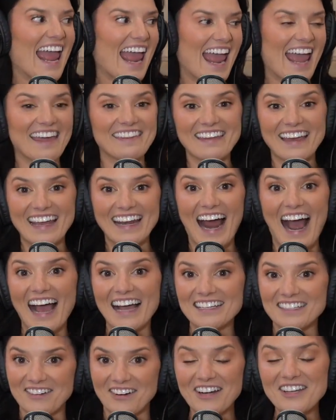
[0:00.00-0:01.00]
and then
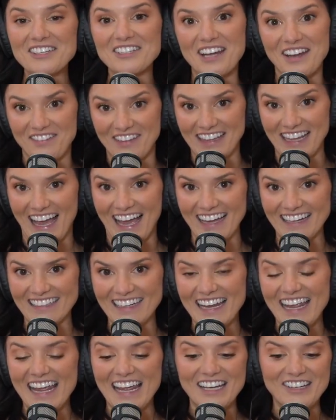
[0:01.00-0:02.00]
I started shaving that,
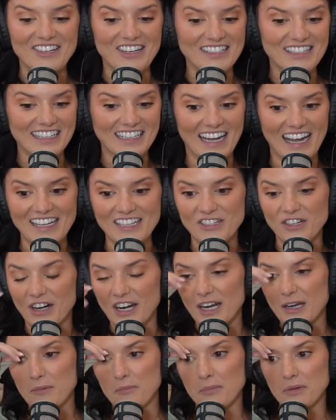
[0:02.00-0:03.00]
just like I
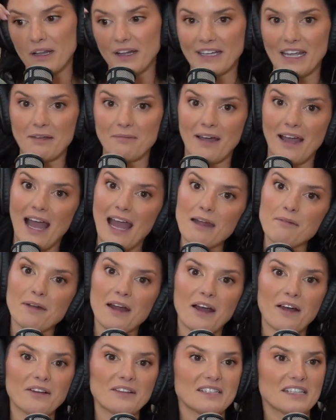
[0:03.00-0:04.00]
started plucking my
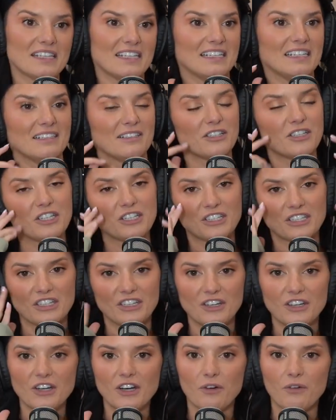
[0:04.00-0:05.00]
eyebrows. And then just,
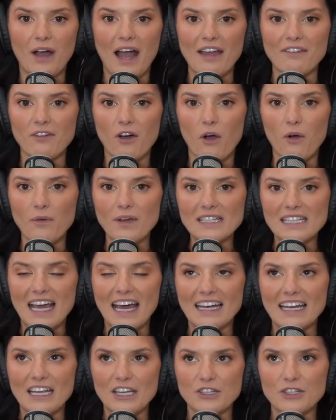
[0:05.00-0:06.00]
you know, I've always
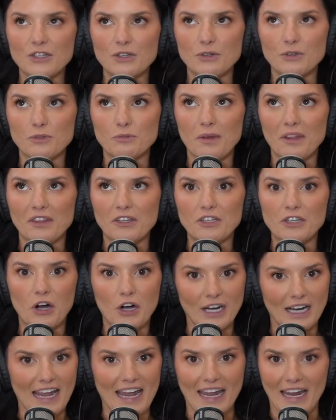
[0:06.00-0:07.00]
had issues with
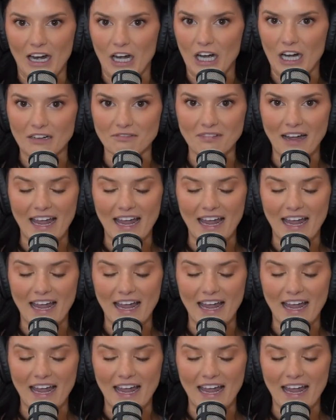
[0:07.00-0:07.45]
dark hair.